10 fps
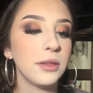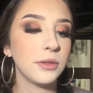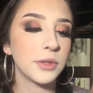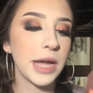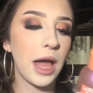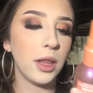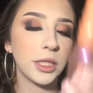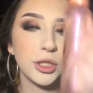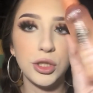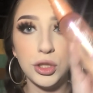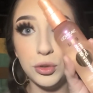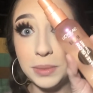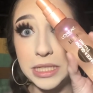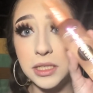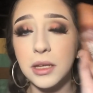L'Oreal Dew
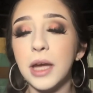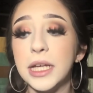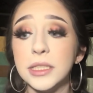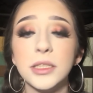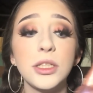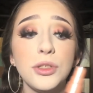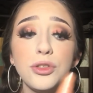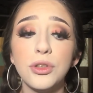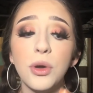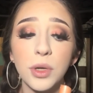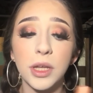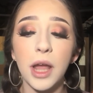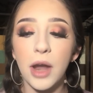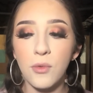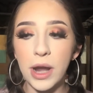Mist. Guys, this is so good.
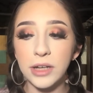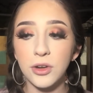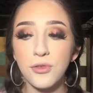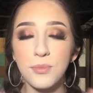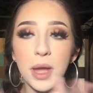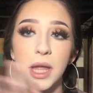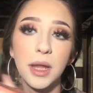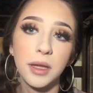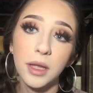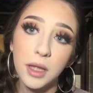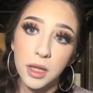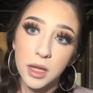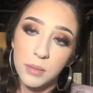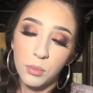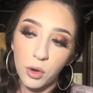I ran out of my
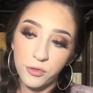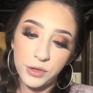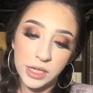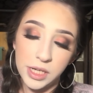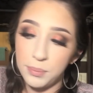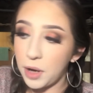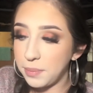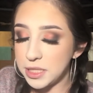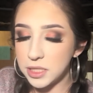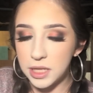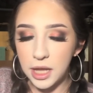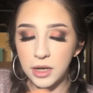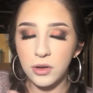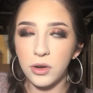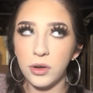Morphe Prep and
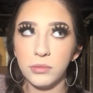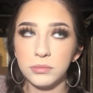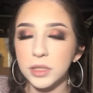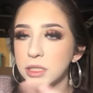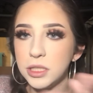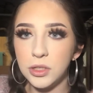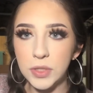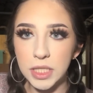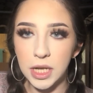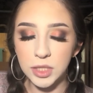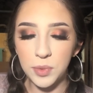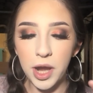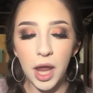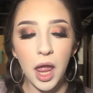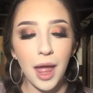Set or Continuous Setting
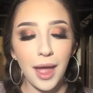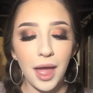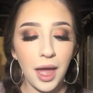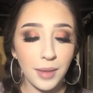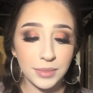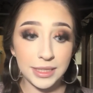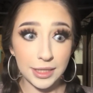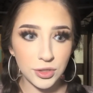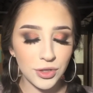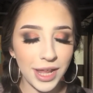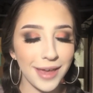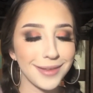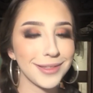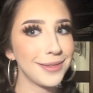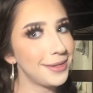Spray um,
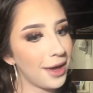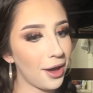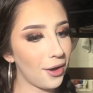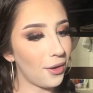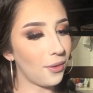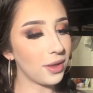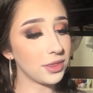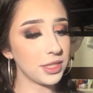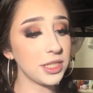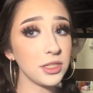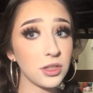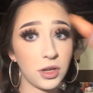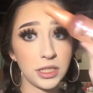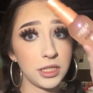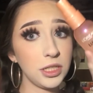yesterday, so this is
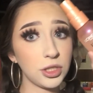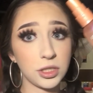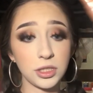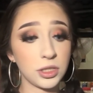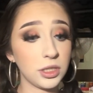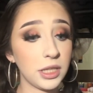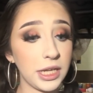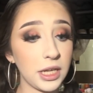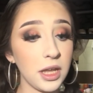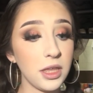honestly just as good. Like